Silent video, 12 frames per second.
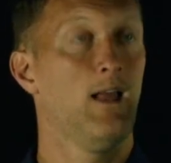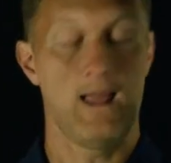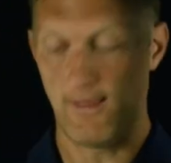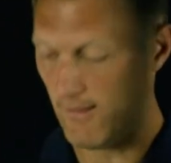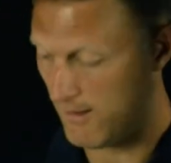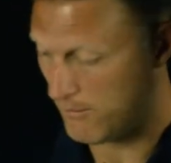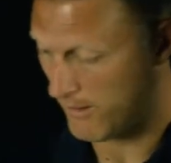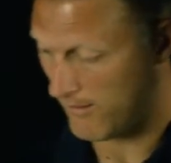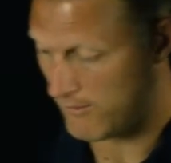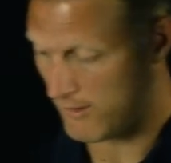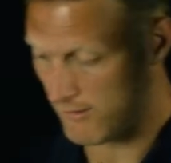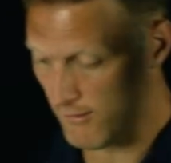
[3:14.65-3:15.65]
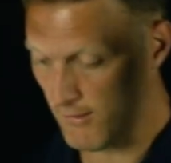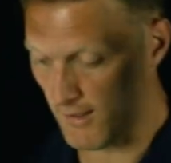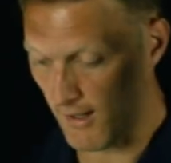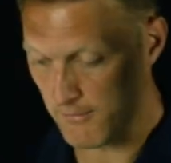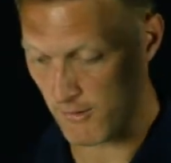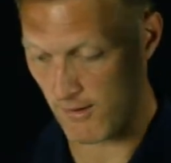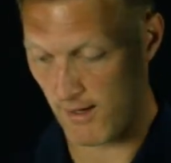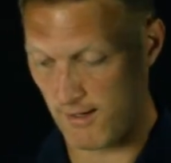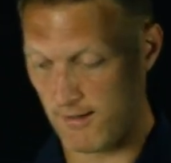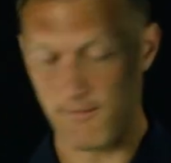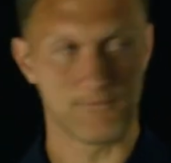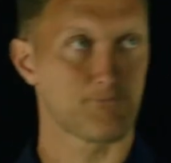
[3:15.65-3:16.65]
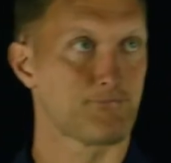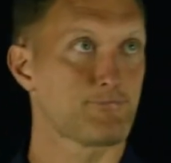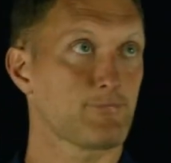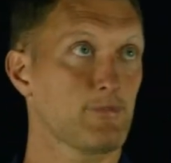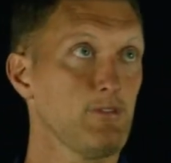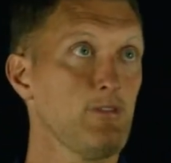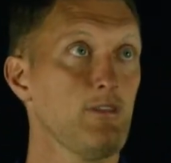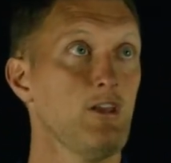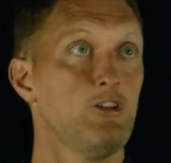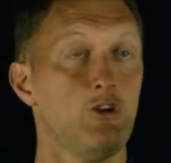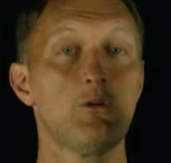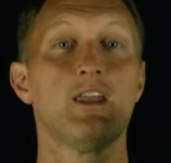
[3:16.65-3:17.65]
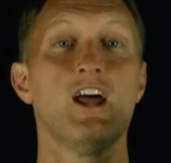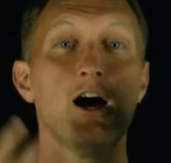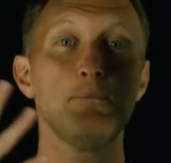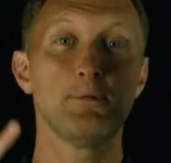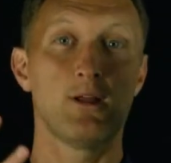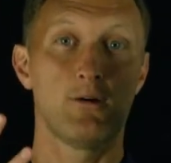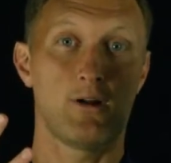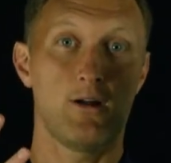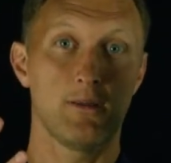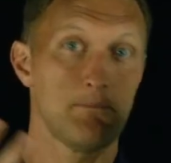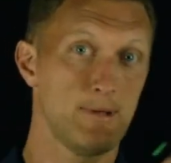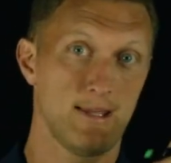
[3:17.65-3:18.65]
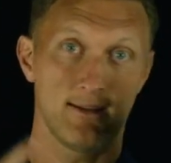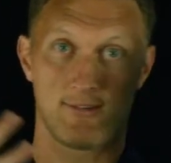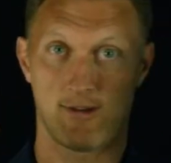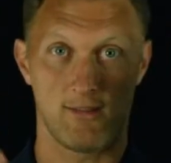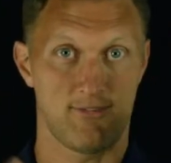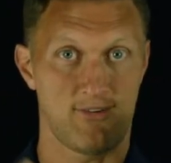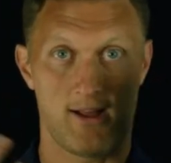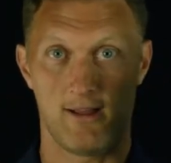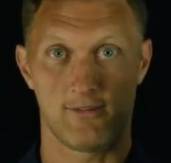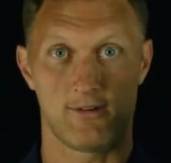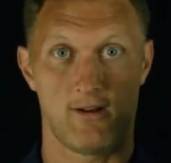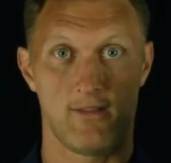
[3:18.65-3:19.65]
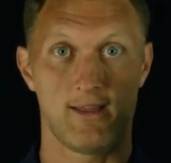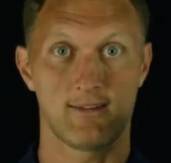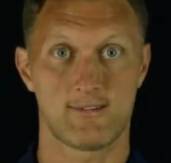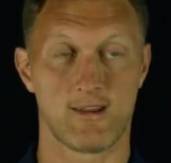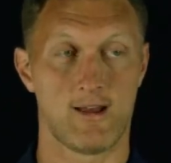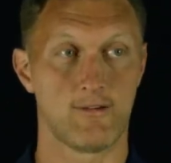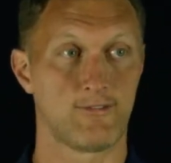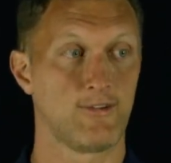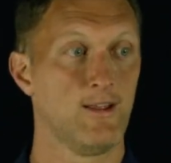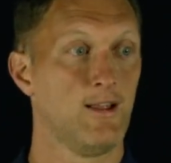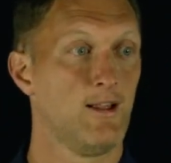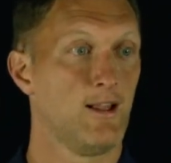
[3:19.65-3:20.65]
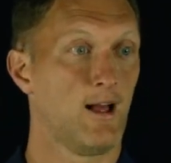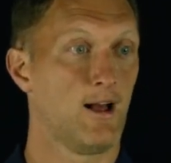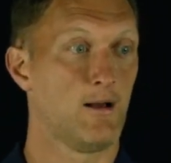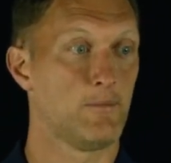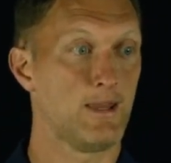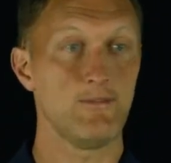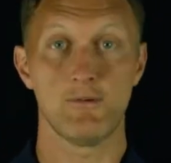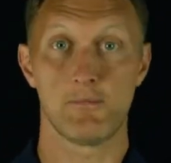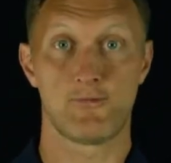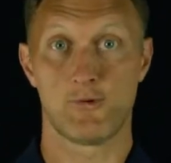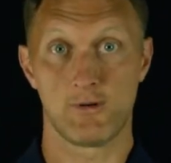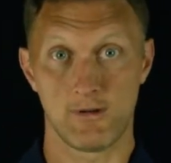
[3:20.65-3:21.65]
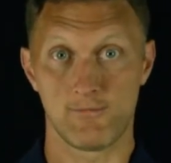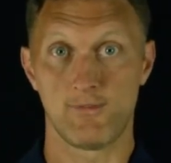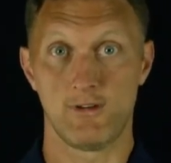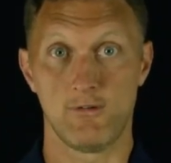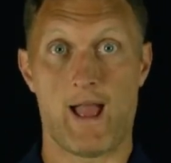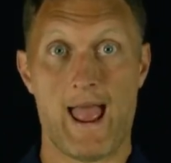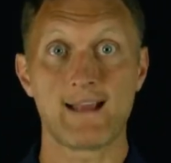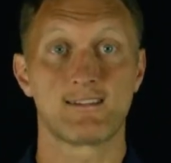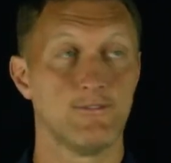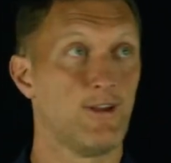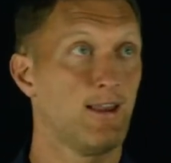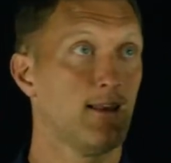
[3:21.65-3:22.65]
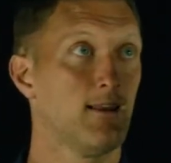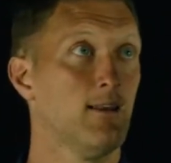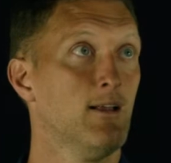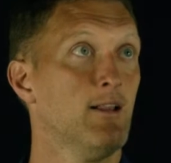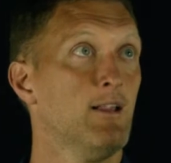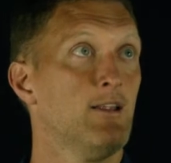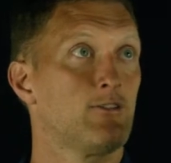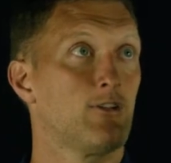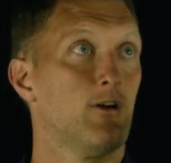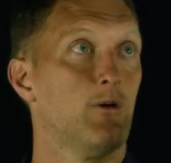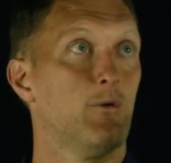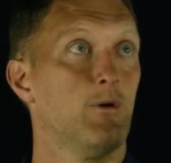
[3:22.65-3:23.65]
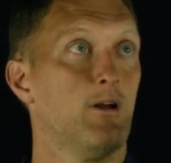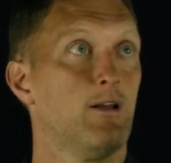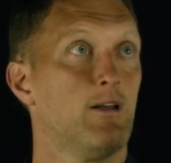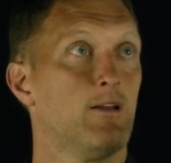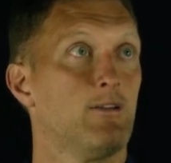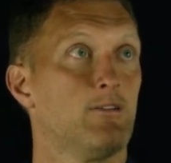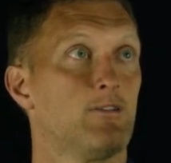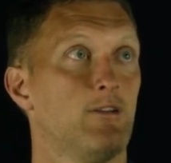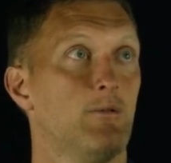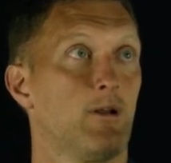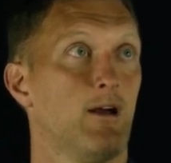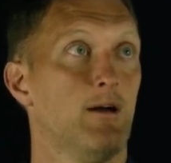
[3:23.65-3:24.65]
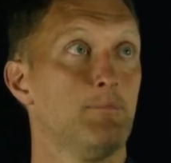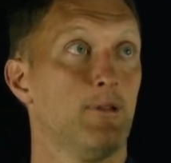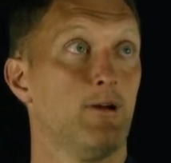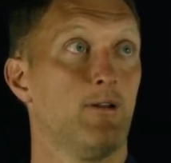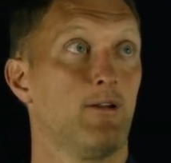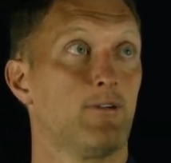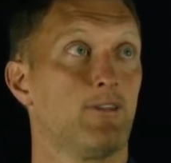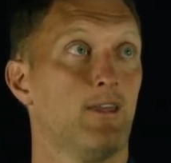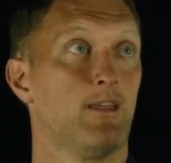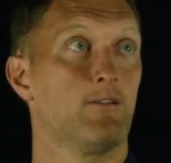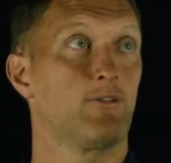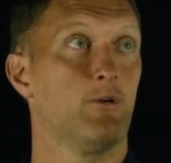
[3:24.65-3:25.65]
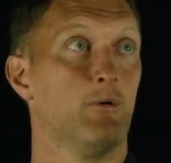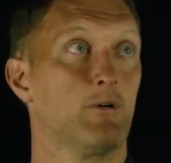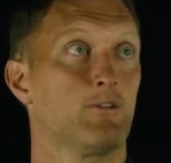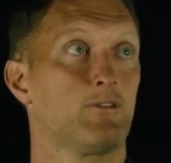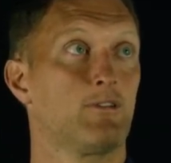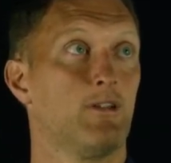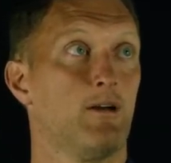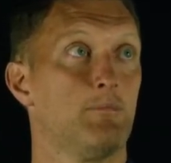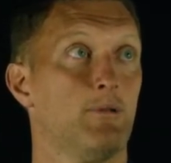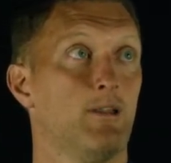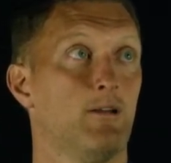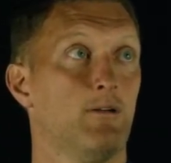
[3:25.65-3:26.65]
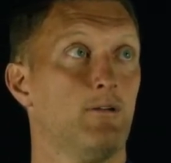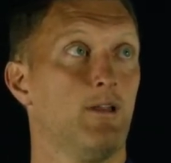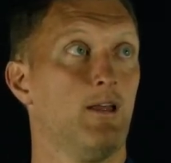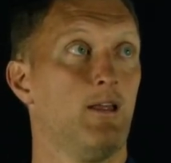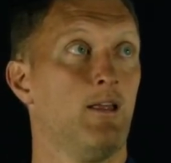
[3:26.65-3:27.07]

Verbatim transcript: And then whenever you do the upgrade, you can upload all the bits, all the files, and all that stuff um, even before you, you activate it. So, so you want to upload everything, of course, upload.